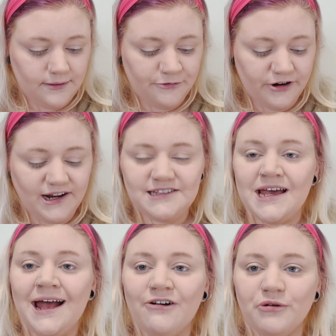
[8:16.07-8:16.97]
I'm a really
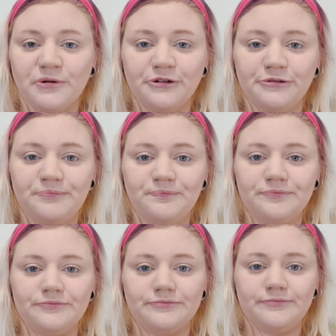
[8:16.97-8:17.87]
terrible
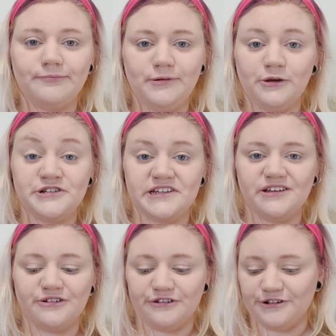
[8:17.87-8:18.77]
beauty
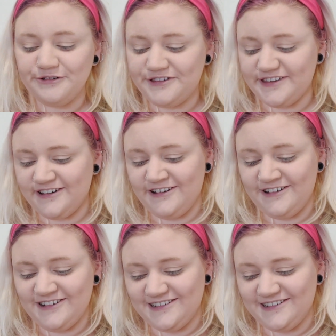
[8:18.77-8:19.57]
guru, so